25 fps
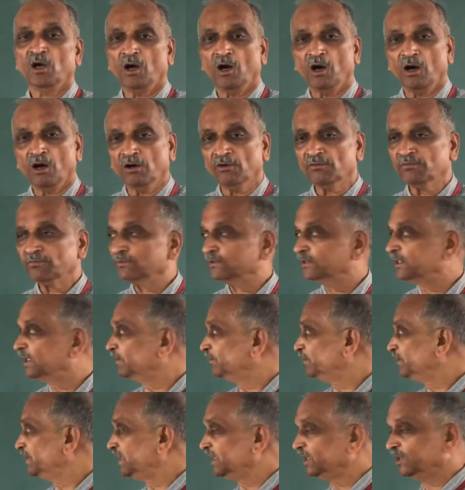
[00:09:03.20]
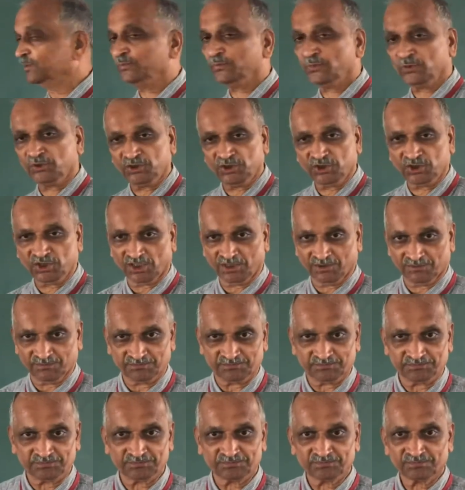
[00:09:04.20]
of the mean position,
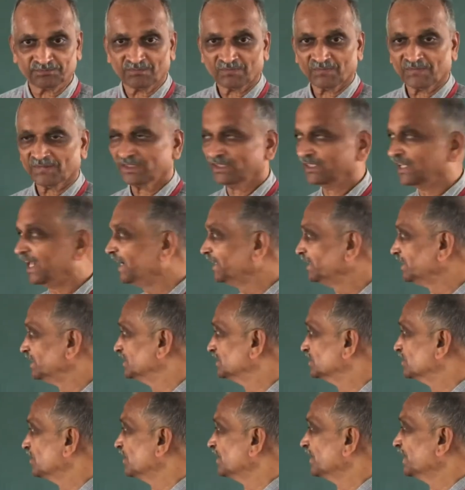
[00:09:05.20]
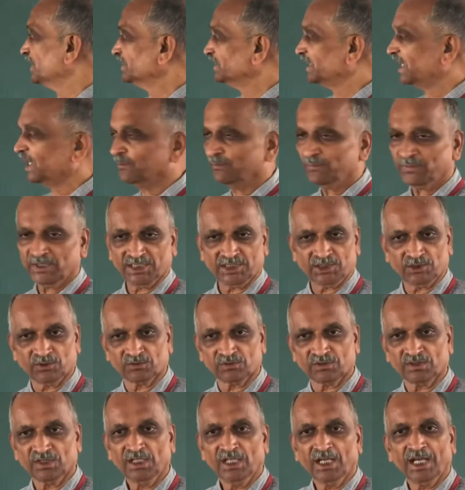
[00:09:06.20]
that is called as
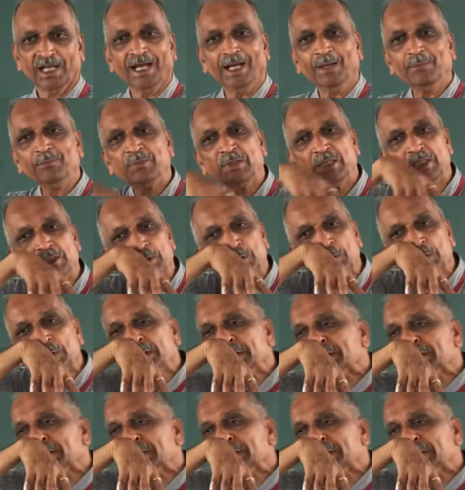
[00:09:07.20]
amplitude. Amplitude